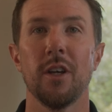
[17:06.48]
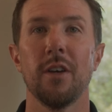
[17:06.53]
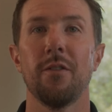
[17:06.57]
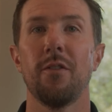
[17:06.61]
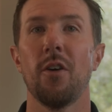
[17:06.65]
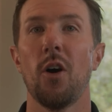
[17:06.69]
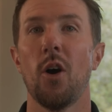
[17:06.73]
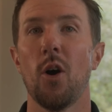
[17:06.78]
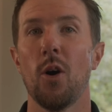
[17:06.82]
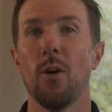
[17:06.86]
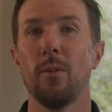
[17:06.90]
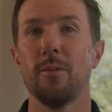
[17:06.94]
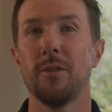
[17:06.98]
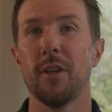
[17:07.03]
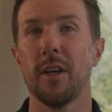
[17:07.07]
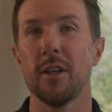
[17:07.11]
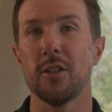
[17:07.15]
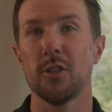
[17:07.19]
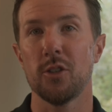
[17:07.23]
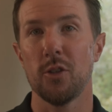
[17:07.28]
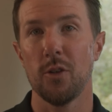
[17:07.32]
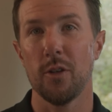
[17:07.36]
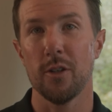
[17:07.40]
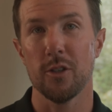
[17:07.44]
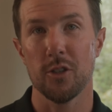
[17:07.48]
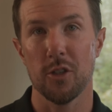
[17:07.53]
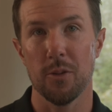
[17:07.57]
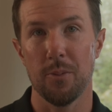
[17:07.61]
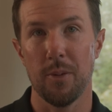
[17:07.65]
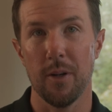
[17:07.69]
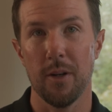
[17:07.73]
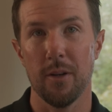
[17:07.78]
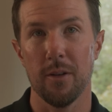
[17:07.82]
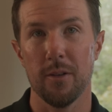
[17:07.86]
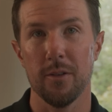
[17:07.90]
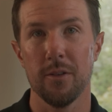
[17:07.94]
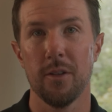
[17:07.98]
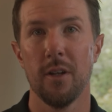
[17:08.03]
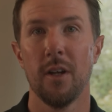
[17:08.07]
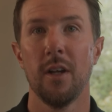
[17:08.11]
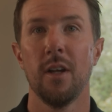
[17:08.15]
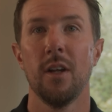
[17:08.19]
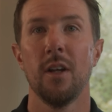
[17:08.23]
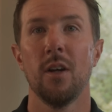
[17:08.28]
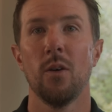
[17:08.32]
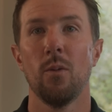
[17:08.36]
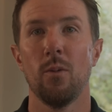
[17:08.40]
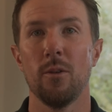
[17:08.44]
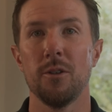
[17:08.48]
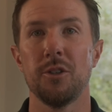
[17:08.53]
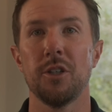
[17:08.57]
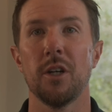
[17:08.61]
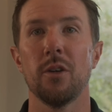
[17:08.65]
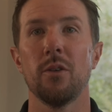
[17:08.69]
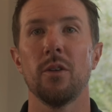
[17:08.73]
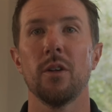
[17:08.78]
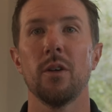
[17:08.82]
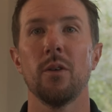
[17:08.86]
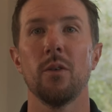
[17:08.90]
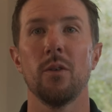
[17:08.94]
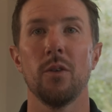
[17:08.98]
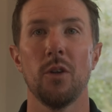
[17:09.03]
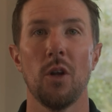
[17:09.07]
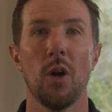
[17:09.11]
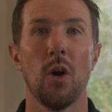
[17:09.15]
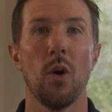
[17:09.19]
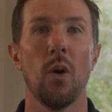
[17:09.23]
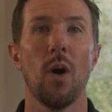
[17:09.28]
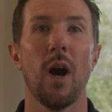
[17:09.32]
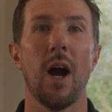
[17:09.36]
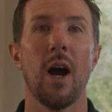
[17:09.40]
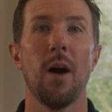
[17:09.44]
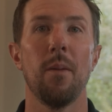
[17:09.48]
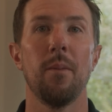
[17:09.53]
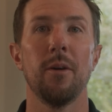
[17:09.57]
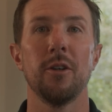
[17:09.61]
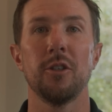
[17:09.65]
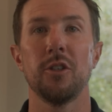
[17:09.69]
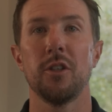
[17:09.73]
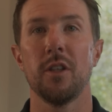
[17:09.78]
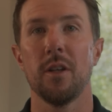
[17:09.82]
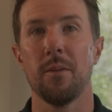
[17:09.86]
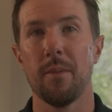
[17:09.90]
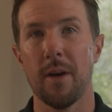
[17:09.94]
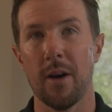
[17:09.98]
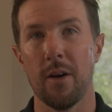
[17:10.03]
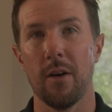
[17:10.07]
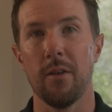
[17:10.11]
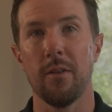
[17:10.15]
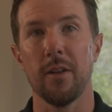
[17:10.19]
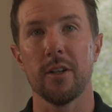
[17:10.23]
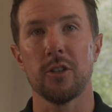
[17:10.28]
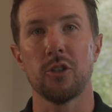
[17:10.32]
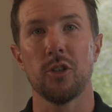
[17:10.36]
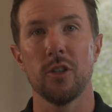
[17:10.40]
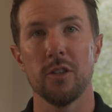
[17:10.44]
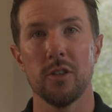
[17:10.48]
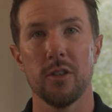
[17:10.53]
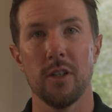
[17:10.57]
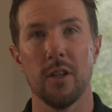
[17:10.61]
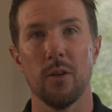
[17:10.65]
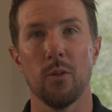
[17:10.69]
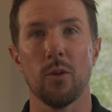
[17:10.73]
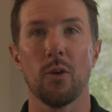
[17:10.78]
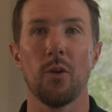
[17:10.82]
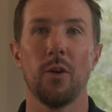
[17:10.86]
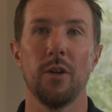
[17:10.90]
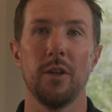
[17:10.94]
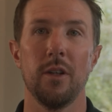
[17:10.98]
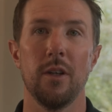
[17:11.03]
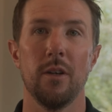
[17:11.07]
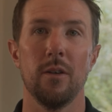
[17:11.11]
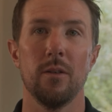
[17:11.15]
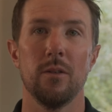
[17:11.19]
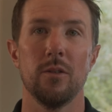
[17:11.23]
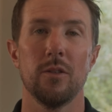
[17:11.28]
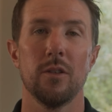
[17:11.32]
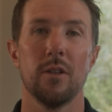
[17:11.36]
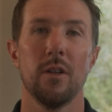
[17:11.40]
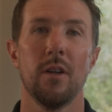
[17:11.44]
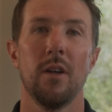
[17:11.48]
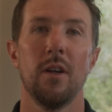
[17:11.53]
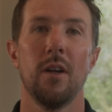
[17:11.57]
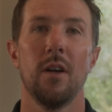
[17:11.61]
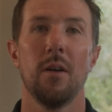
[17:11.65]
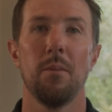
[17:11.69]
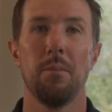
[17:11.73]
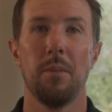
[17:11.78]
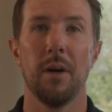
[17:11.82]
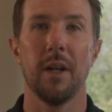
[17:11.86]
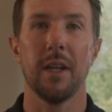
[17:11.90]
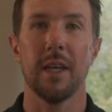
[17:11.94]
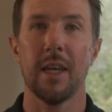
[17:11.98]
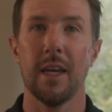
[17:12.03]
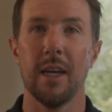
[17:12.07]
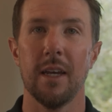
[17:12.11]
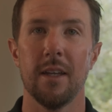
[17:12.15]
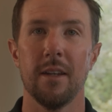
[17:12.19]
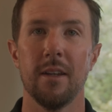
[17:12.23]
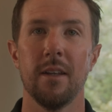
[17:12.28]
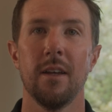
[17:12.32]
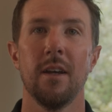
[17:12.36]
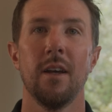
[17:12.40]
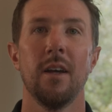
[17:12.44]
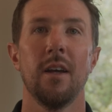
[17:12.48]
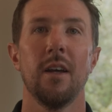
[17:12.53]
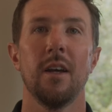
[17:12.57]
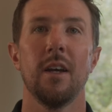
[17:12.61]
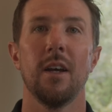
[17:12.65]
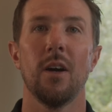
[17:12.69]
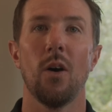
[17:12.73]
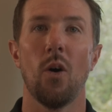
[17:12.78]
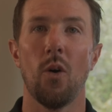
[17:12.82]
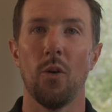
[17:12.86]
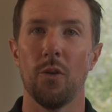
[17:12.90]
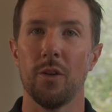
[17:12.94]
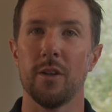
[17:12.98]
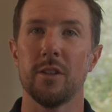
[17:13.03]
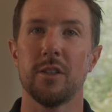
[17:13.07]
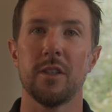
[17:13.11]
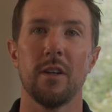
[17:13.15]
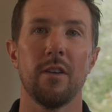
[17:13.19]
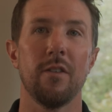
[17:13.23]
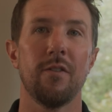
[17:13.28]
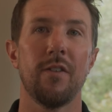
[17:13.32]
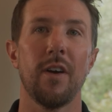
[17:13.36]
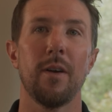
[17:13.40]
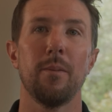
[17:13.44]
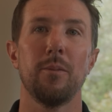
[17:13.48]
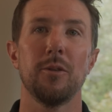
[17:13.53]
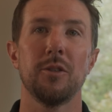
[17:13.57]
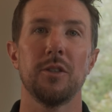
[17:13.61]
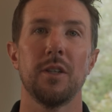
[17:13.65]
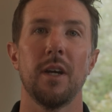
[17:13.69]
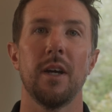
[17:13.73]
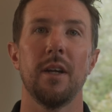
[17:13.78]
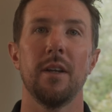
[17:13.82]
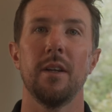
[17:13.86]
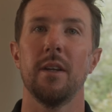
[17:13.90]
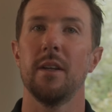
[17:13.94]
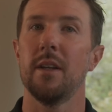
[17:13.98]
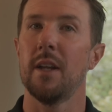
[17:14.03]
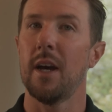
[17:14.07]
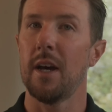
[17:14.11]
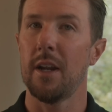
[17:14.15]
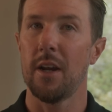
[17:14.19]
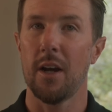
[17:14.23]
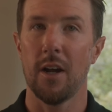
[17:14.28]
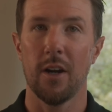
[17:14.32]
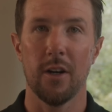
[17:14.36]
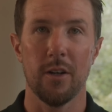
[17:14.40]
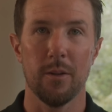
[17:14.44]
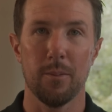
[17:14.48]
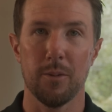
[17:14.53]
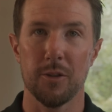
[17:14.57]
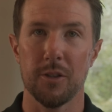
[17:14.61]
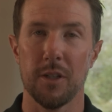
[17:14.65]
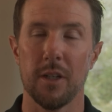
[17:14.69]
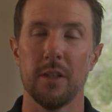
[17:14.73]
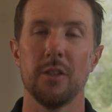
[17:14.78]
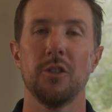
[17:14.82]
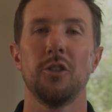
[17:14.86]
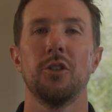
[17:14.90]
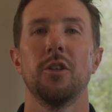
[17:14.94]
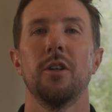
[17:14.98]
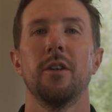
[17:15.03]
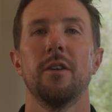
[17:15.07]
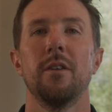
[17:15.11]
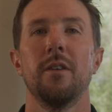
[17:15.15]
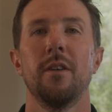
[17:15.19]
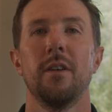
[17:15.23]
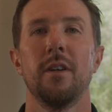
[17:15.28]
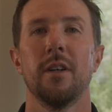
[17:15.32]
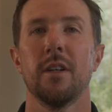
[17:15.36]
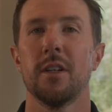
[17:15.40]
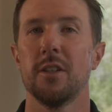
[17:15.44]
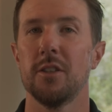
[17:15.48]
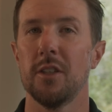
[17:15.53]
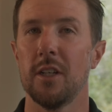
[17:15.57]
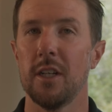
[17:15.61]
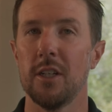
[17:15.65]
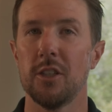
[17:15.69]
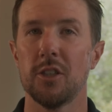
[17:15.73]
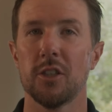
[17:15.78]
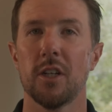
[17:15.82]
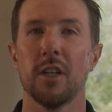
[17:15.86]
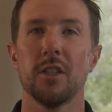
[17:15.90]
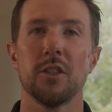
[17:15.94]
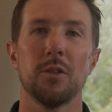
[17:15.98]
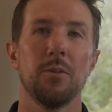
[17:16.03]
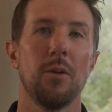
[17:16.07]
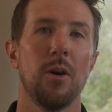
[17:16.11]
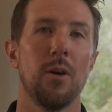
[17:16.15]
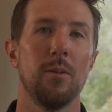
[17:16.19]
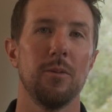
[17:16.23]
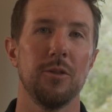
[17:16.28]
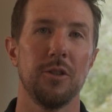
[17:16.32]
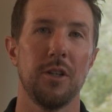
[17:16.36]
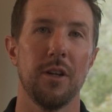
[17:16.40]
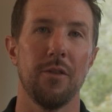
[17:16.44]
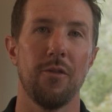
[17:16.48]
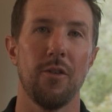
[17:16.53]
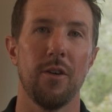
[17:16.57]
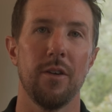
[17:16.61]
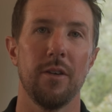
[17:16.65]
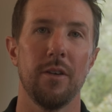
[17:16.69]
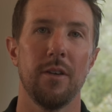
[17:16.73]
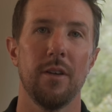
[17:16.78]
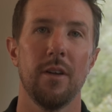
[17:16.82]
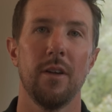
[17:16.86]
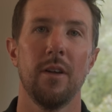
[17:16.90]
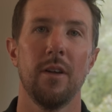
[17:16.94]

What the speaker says: if a home takes 2 years to build, we'll generally know how much the amount of electricity we're going to use. But again, only 75%, not 100% sure, because each custom home is different.